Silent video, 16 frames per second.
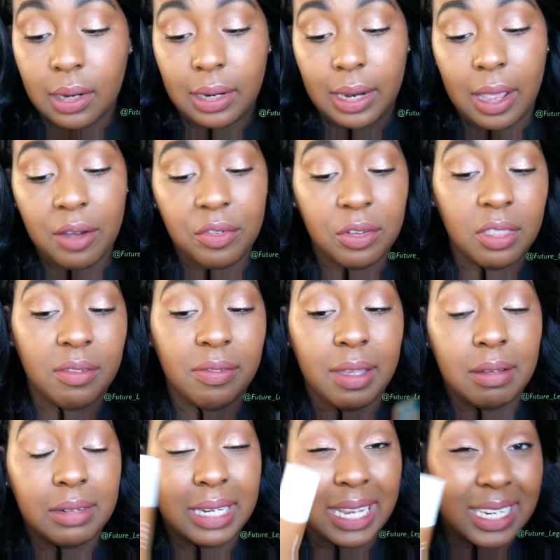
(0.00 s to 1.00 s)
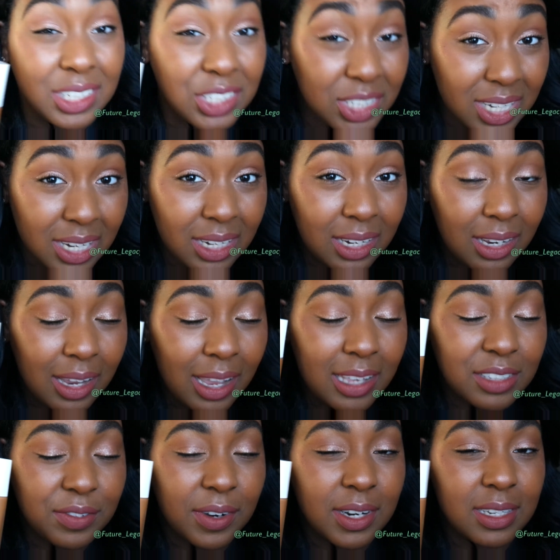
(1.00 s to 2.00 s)
Now for the foundation,
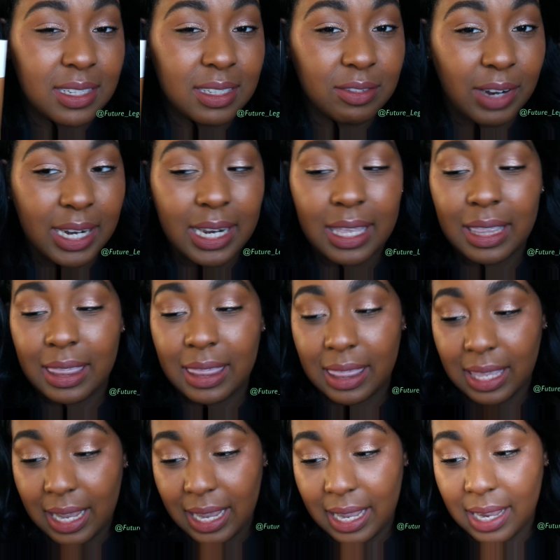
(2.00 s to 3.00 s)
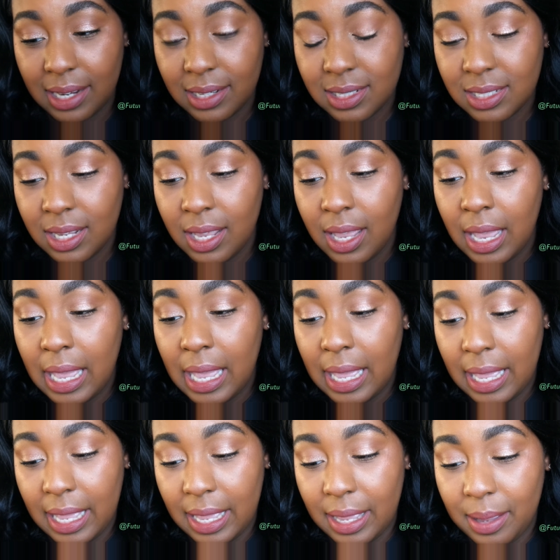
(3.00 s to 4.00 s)
as far as rating that,
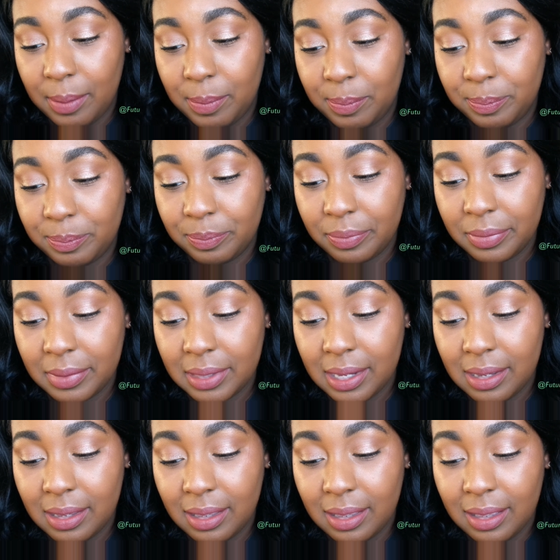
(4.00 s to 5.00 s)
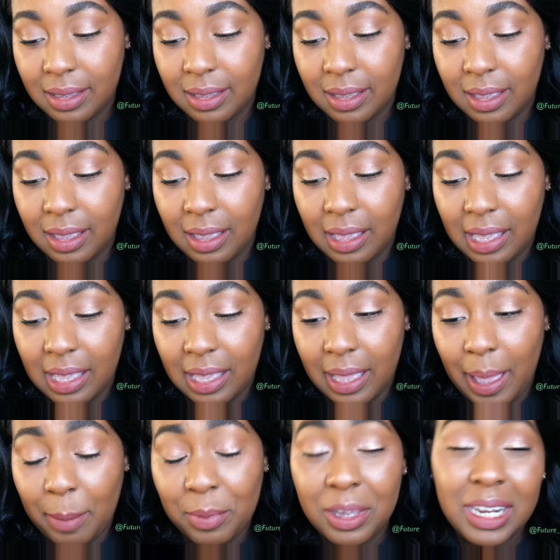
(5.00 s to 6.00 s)
I'm
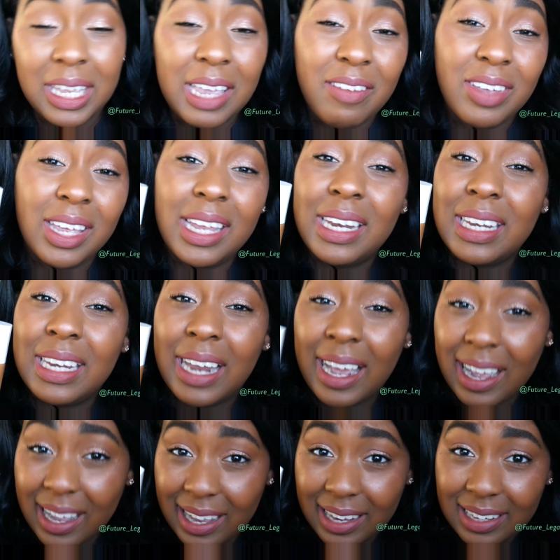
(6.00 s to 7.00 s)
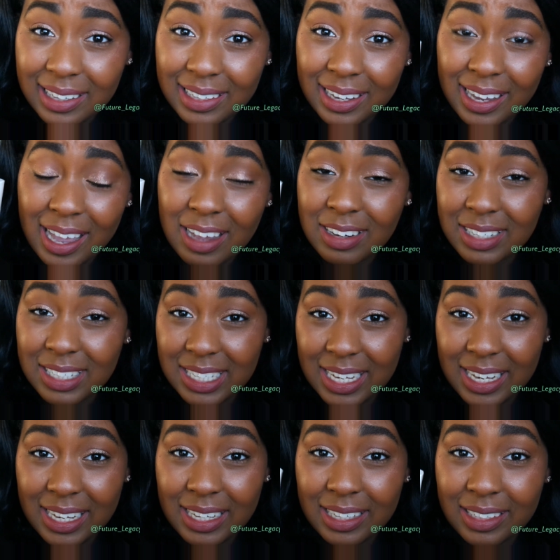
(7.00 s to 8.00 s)
gonna give it a 9 out of
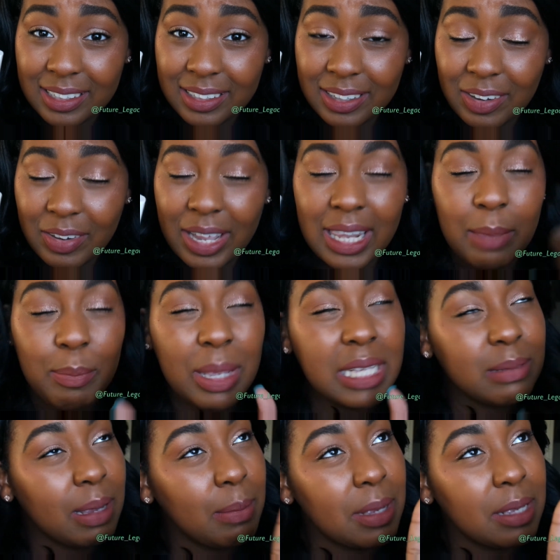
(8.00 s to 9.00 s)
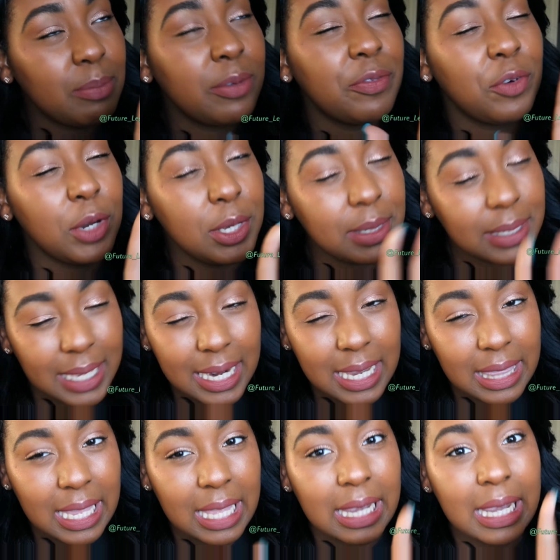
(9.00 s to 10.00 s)
10. Okay, let me explain before you say
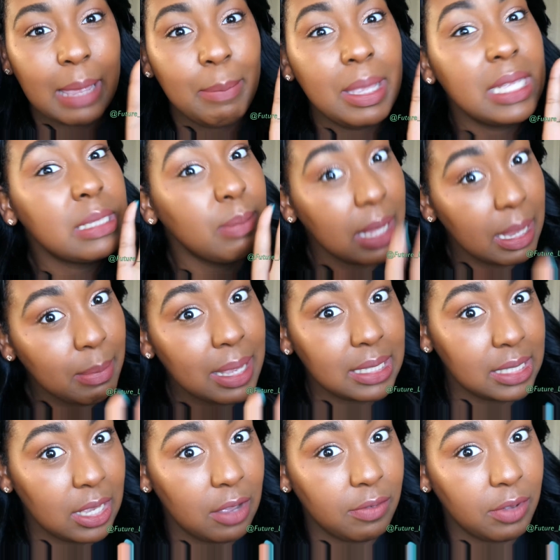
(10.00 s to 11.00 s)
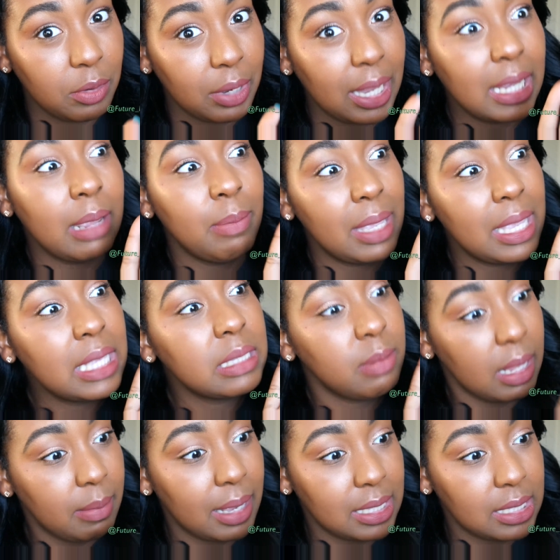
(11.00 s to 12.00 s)
anything, let me explain myself. Okay, let me
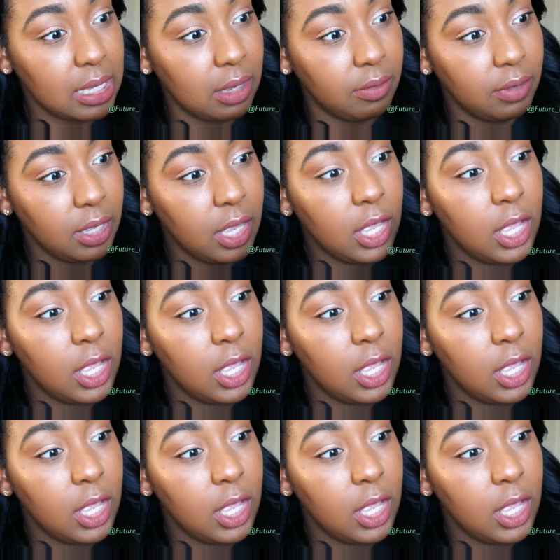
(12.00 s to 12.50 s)
explain myself.